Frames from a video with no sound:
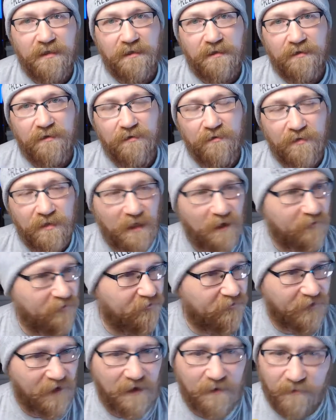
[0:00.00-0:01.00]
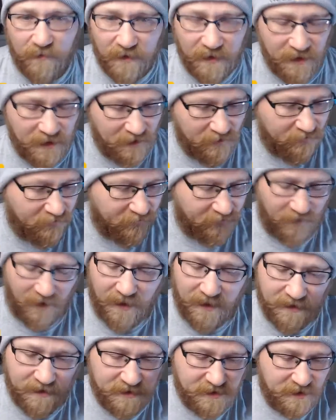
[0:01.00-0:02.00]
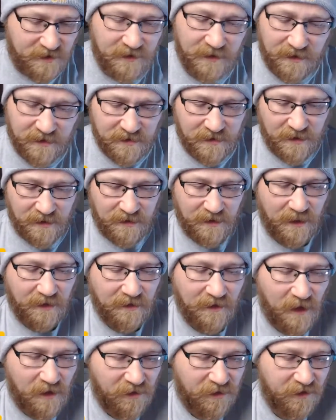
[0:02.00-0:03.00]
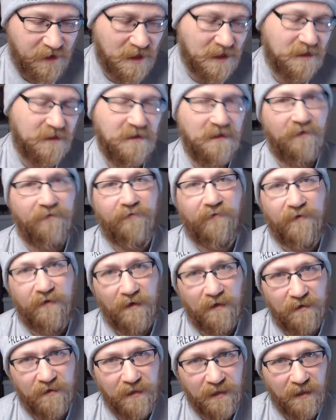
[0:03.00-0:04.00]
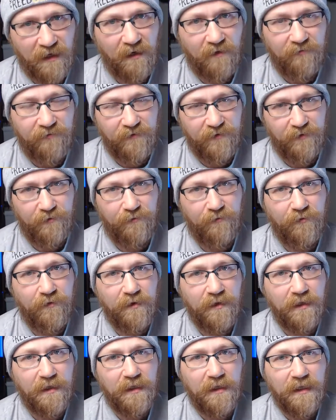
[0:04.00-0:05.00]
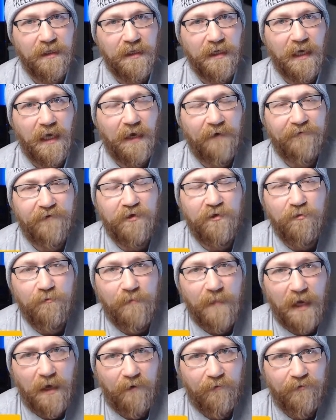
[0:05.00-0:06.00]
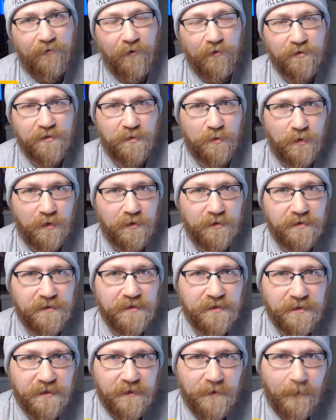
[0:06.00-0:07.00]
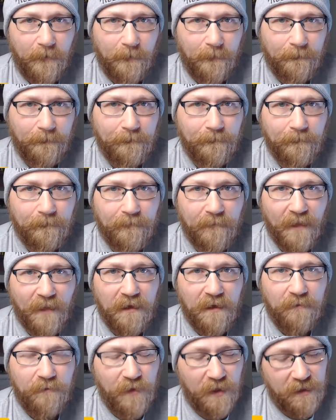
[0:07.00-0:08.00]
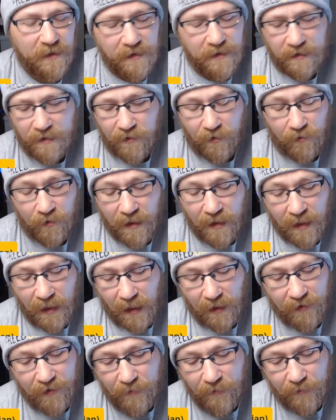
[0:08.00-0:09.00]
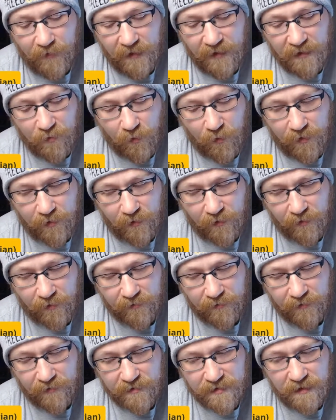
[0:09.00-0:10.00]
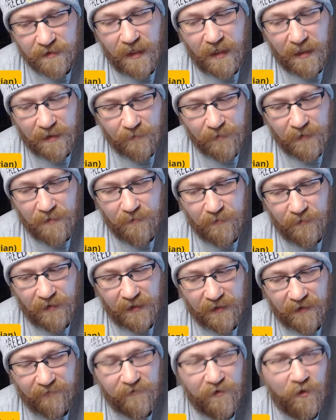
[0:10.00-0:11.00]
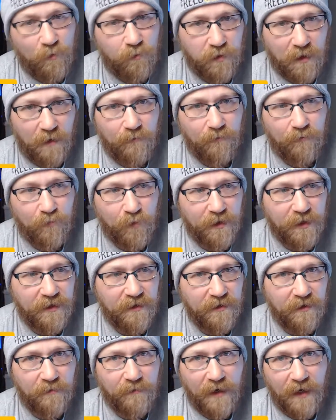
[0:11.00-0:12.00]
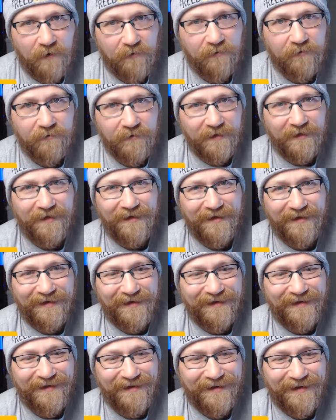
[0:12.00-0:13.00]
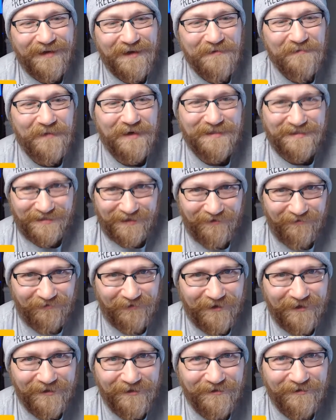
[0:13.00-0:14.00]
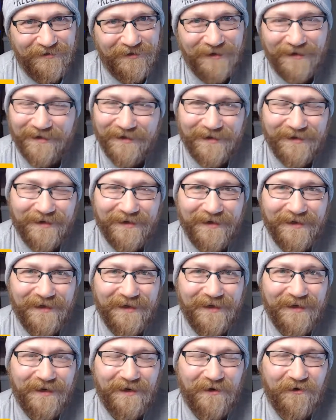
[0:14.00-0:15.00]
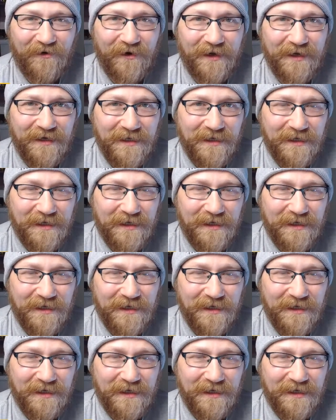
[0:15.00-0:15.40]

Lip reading: You could have family and friends and things like that think differently of you after you mouth those words. But, on Liberty Twitter, there's a lot of people that have no problem running their mouth, myself included, all right?